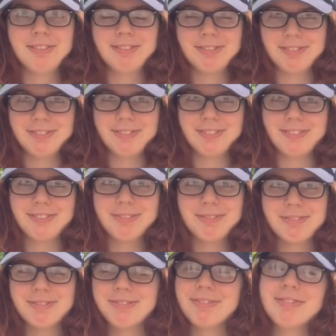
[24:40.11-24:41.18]

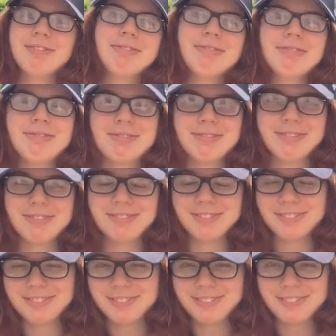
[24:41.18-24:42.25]

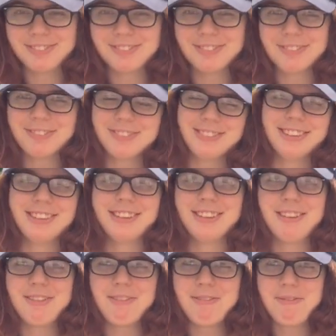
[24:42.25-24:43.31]

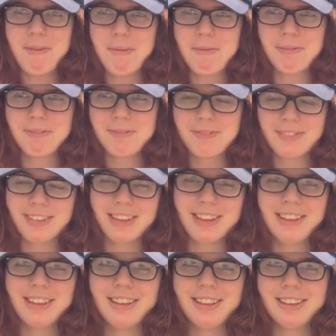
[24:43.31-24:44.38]

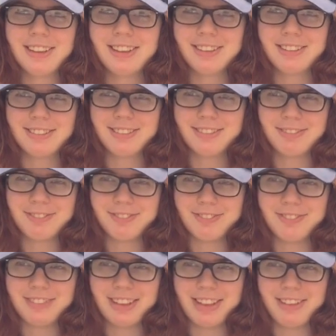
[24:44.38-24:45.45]

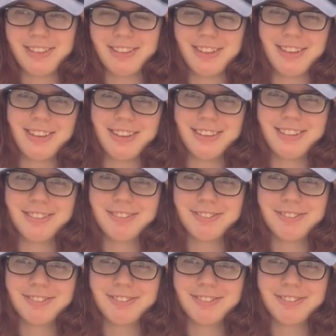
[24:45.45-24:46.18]
(silent)